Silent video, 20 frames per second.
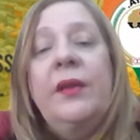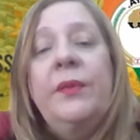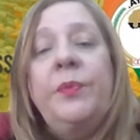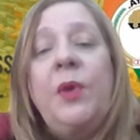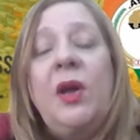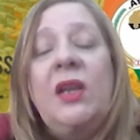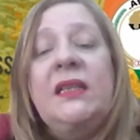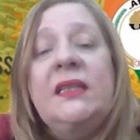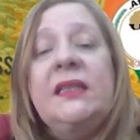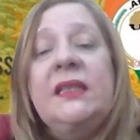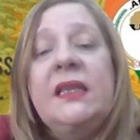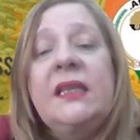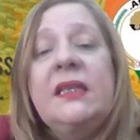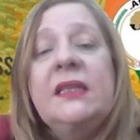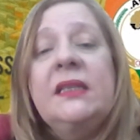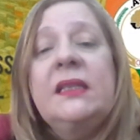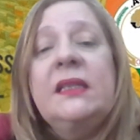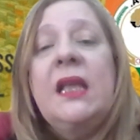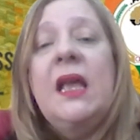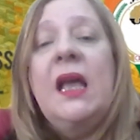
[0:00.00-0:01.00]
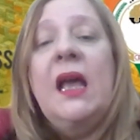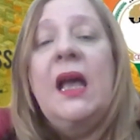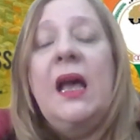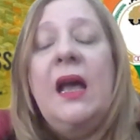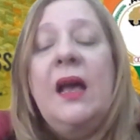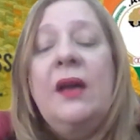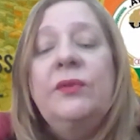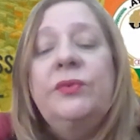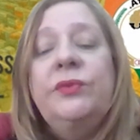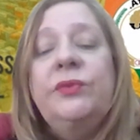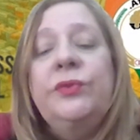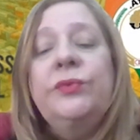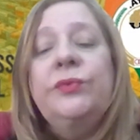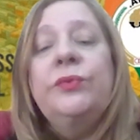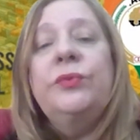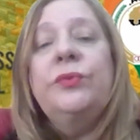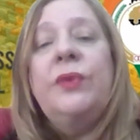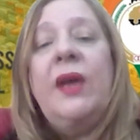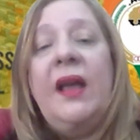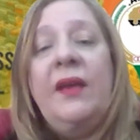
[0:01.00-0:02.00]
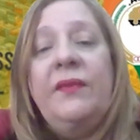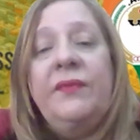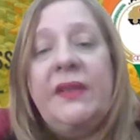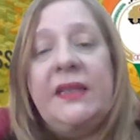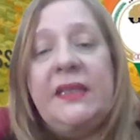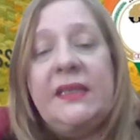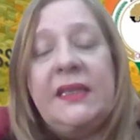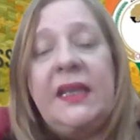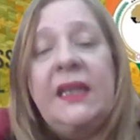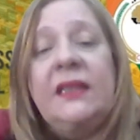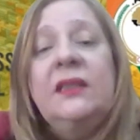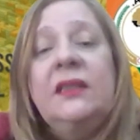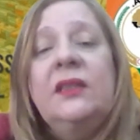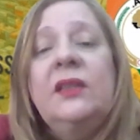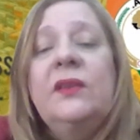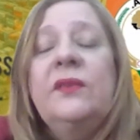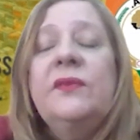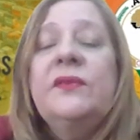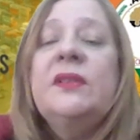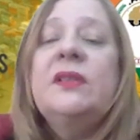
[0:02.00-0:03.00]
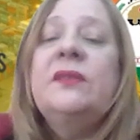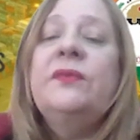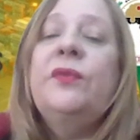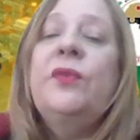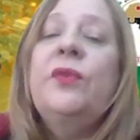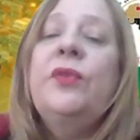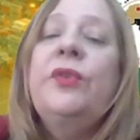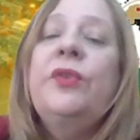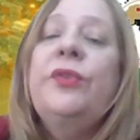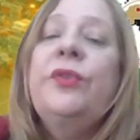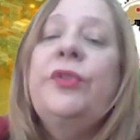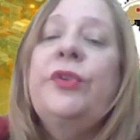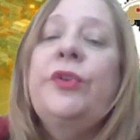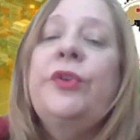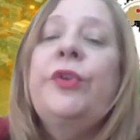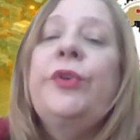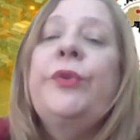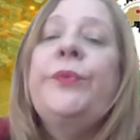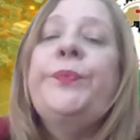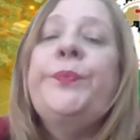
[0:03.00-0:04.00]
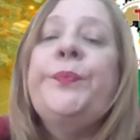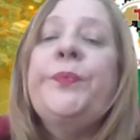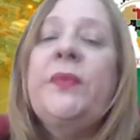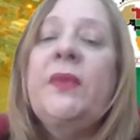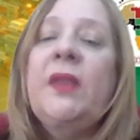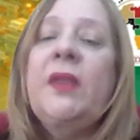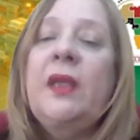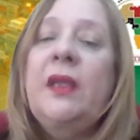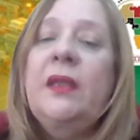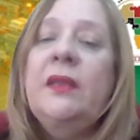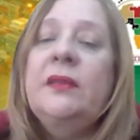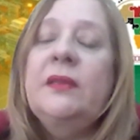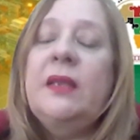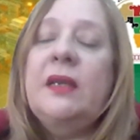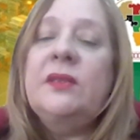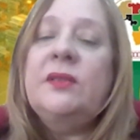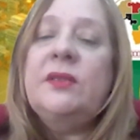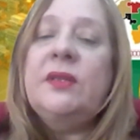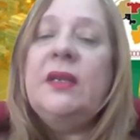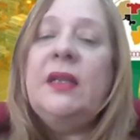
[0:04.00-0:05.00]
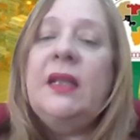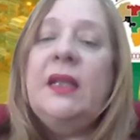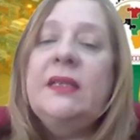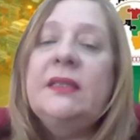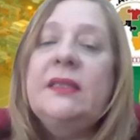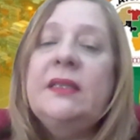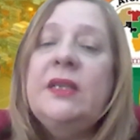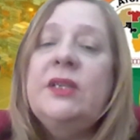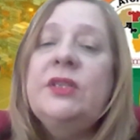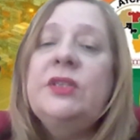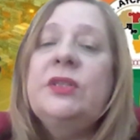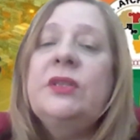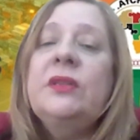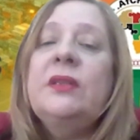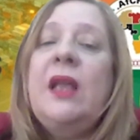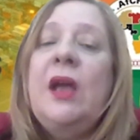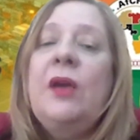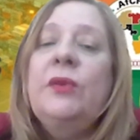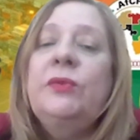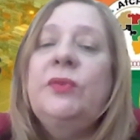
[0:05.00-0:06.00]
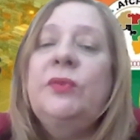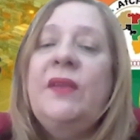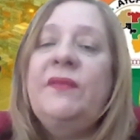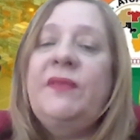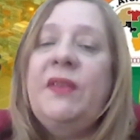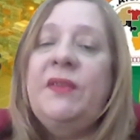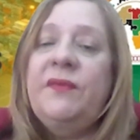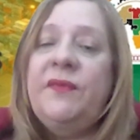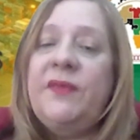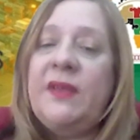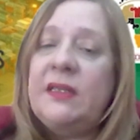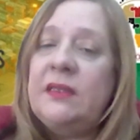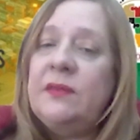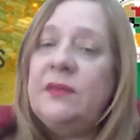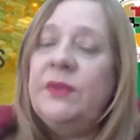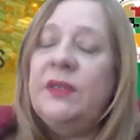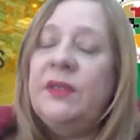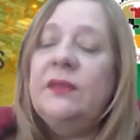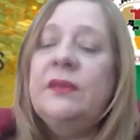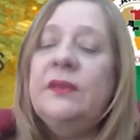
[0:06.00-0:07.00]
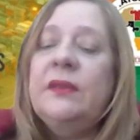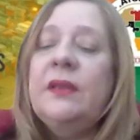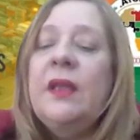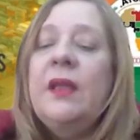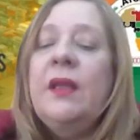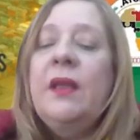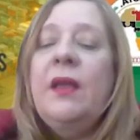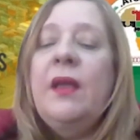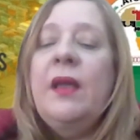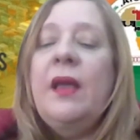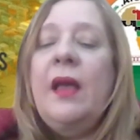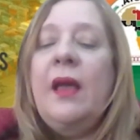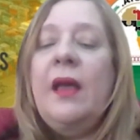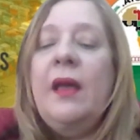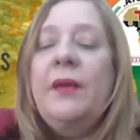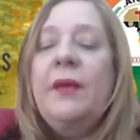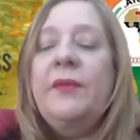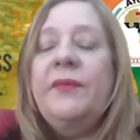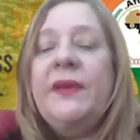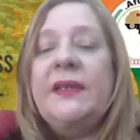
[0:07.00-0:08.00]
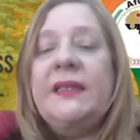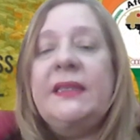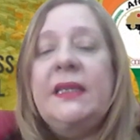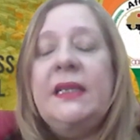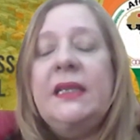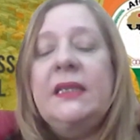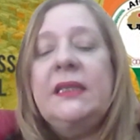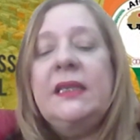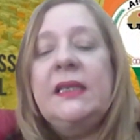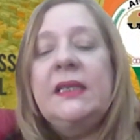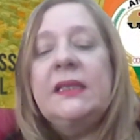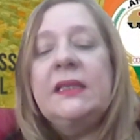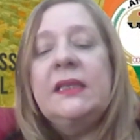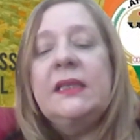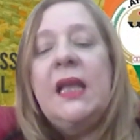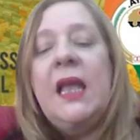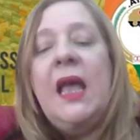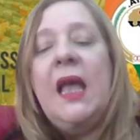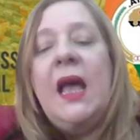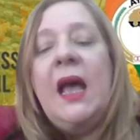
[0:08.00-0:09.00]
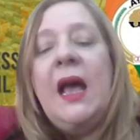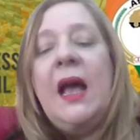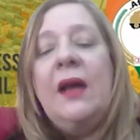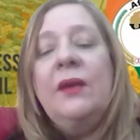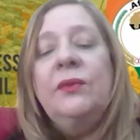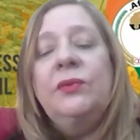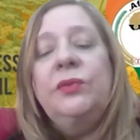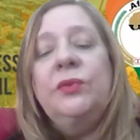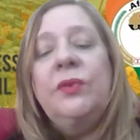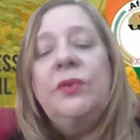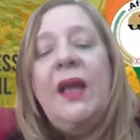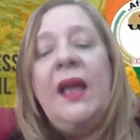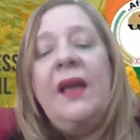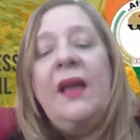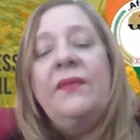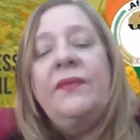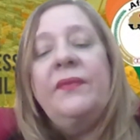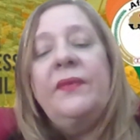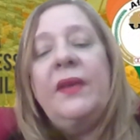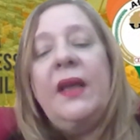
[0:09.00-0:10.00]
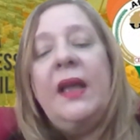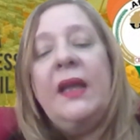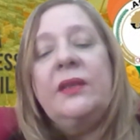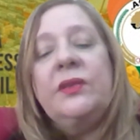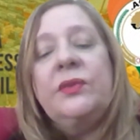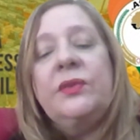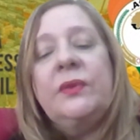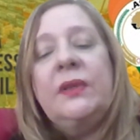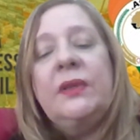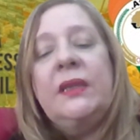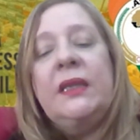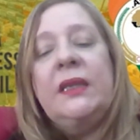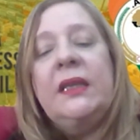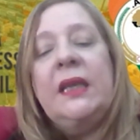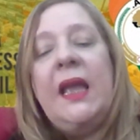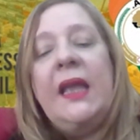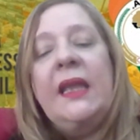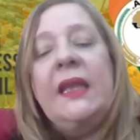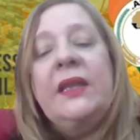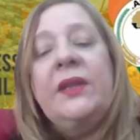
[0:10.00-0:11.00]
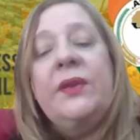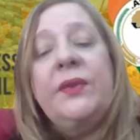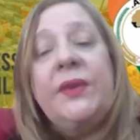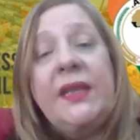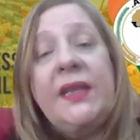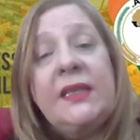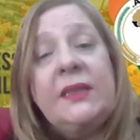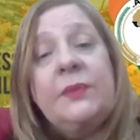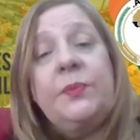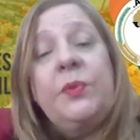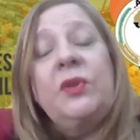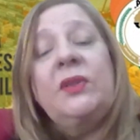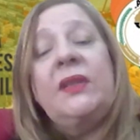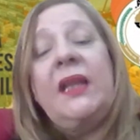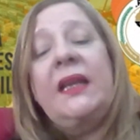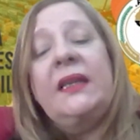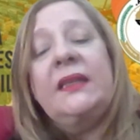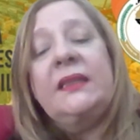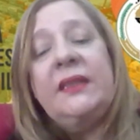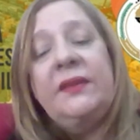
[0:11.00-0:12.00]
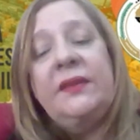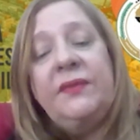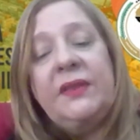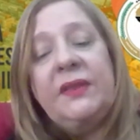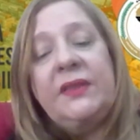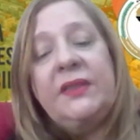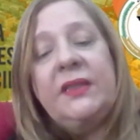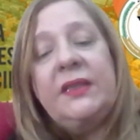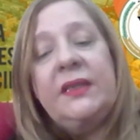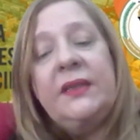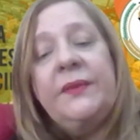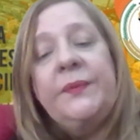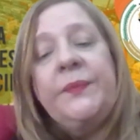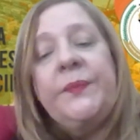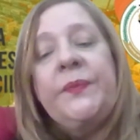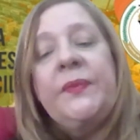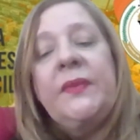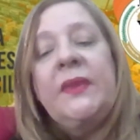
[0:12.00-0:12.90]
policies, how to have incentives for the industrialization, how to have investment facilities, how to have actually increased productivity